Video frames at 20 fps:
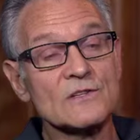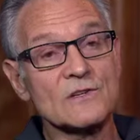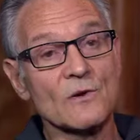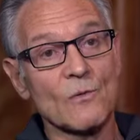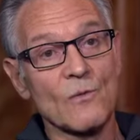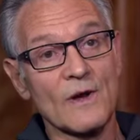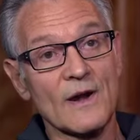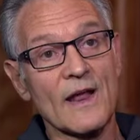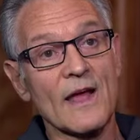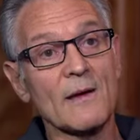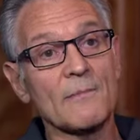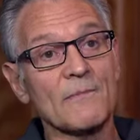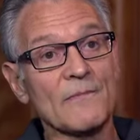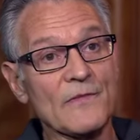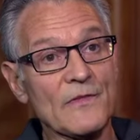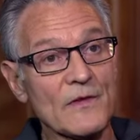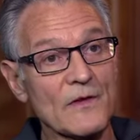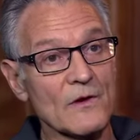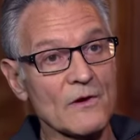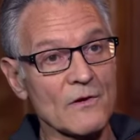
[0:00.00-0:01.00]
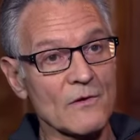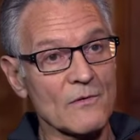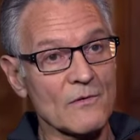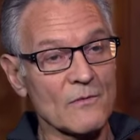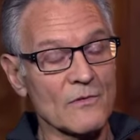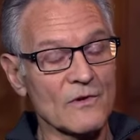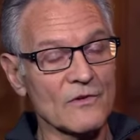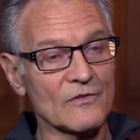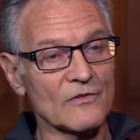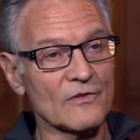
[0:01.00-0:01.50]
So what happened here
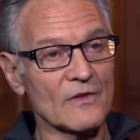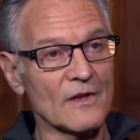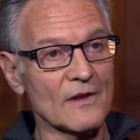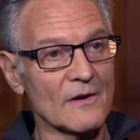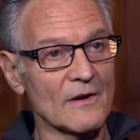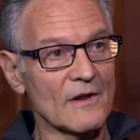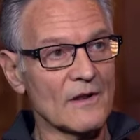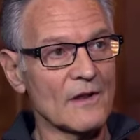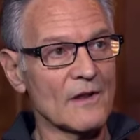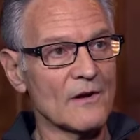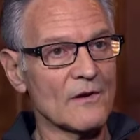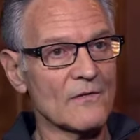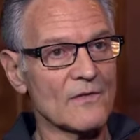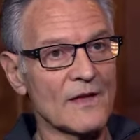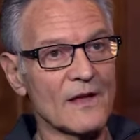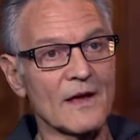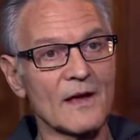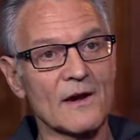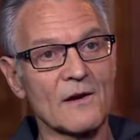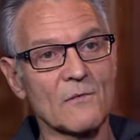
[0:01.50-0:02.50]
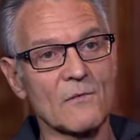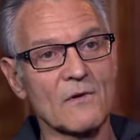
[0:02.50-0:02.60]
was that here they got it